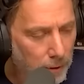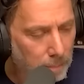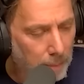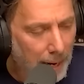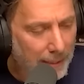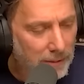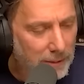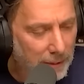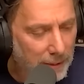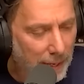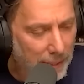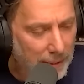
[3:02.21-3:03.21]
Biden said
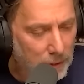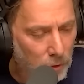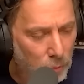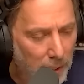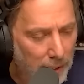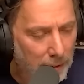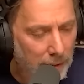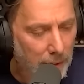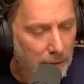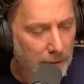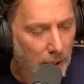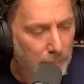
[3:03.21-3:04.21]
the United States was ready
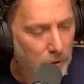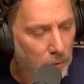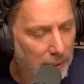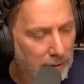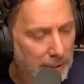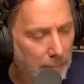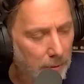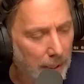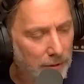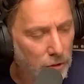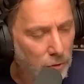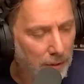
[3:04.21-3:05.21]
to help Ukraine
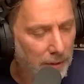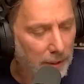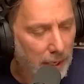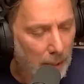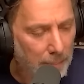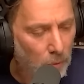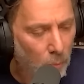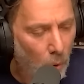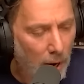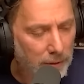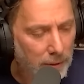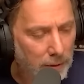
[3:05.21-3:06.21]
stabilize and strengthen the economy it
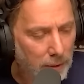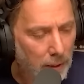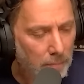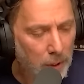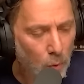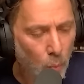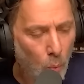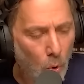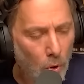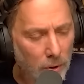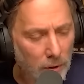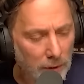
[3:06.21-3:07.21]
wanted, but he
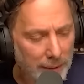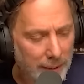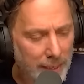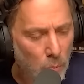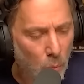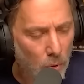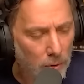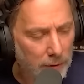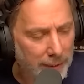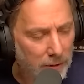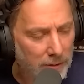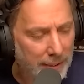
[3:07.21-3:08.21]
warned
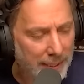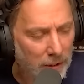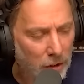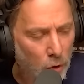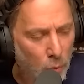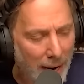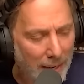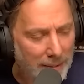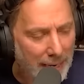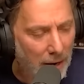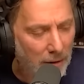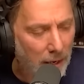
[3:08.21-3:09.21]
leaders they needed to crack
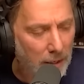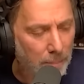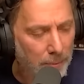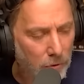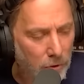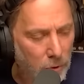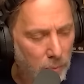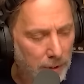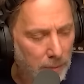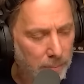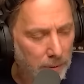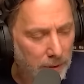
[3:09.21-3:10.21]
down on abuses within
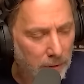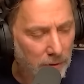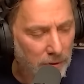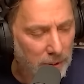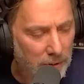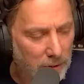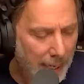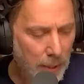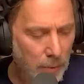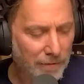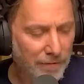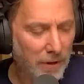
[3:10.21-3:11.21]
the political system.
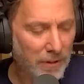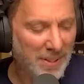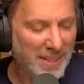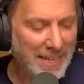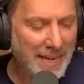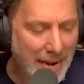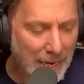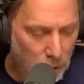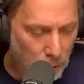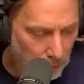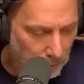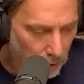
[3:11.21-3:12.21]
He referred to the
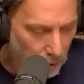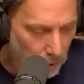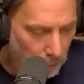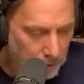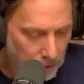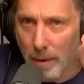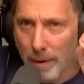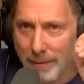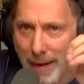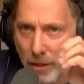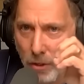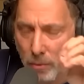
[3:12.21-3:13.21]
cancer of corruption.
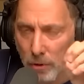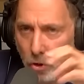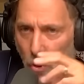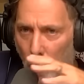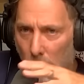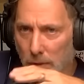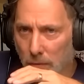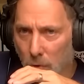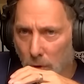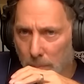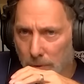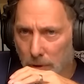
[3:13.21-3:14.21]
Now you're in charge of
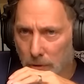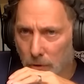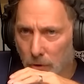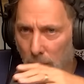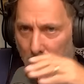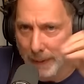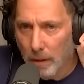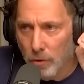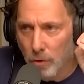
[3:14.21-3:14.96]
corruption in Ukraine.